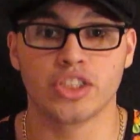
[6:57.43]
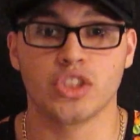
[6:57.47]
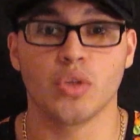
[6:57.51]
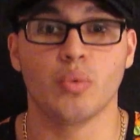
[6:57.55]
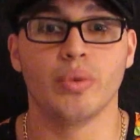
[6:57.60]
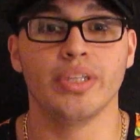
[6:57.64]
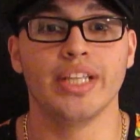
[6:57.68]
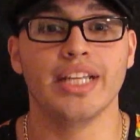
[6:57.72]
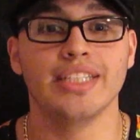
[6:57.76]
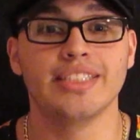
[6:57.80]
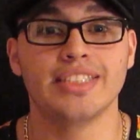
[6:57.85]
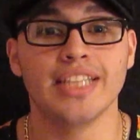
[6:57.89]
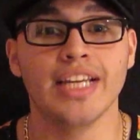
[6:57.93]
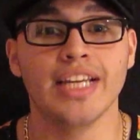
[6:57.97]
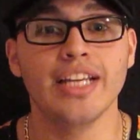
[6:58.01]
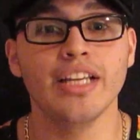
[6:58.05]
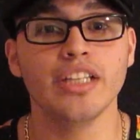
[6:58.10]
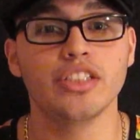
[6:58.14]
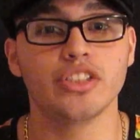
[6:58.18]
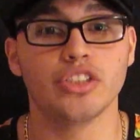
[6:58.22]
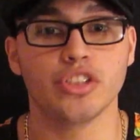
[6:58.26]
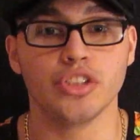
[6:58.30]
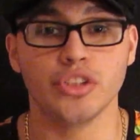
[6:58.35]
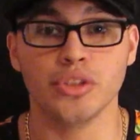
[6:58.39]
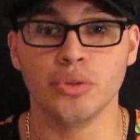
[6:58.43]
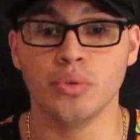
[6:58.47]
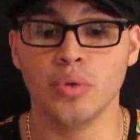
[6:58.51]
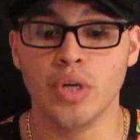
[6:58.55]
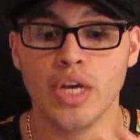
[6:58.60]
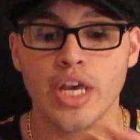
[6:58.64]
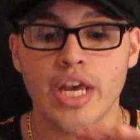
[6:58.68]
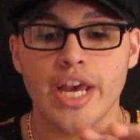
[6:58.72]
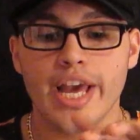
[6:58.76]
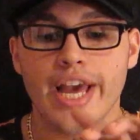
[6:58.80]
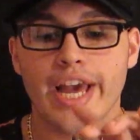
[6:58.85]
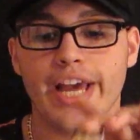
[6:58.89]
So when they send it to you,
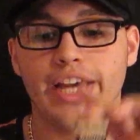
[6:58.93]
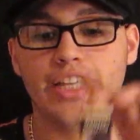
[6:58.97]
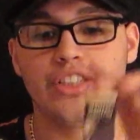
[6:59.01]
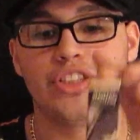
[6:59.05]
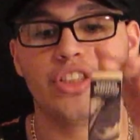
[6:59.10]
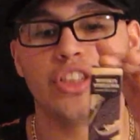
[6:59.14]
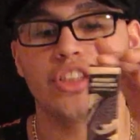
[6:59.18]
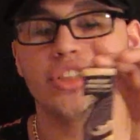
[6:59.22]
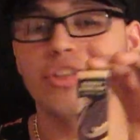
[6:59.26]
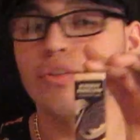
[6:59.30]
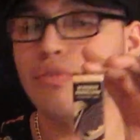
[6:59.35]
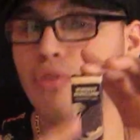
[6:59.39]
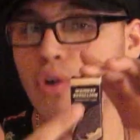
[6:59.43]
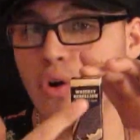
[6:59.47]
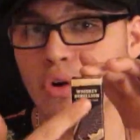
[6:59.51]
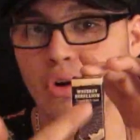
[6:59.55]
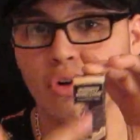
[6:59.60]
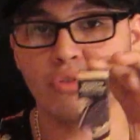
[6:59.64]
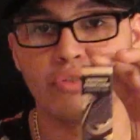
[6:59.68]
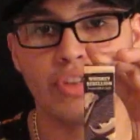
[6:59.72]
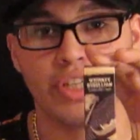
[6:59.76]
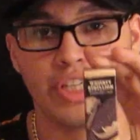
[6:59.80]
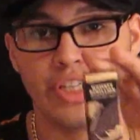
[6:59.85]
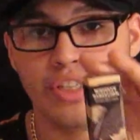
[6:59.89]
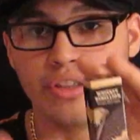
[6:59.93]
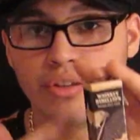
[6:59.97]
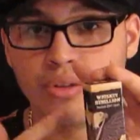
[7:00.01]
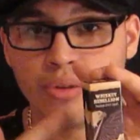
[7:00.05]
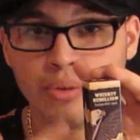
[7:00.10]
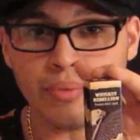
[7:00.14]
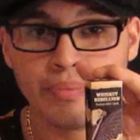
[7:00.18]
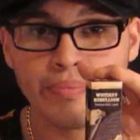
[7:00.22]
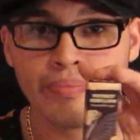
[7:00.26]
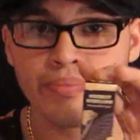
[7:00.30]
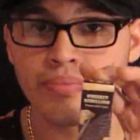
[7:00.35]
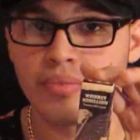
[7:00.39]
it's just a photo of the
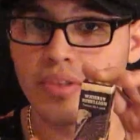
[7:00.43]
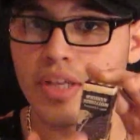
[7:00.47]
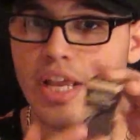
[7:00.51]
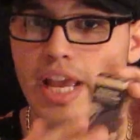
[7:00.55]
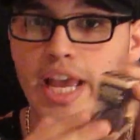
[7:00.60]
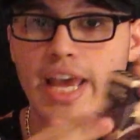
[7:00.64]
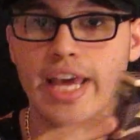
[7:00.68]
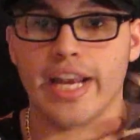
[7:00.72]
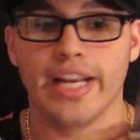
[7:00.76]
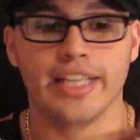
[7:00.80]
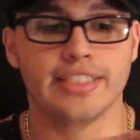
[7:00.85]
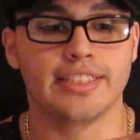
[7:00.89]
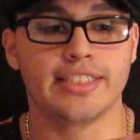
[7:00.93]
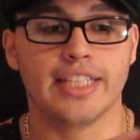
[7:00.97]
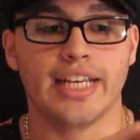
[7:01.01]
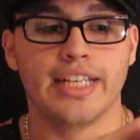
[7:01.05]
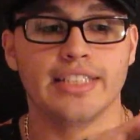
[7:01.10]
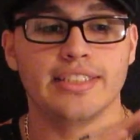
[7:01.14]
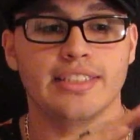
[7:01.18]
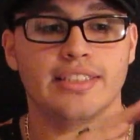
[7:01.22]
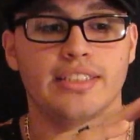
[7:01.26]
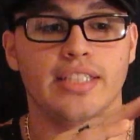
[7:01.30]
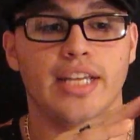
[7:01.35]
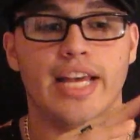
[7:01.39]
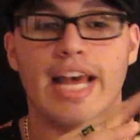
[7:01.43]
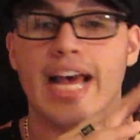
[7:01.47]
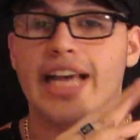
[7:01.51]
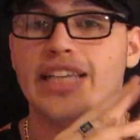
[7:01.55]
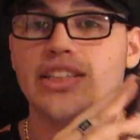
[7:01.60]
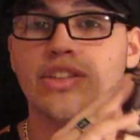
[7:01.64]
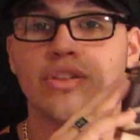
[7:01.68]
eagle, and it says, it has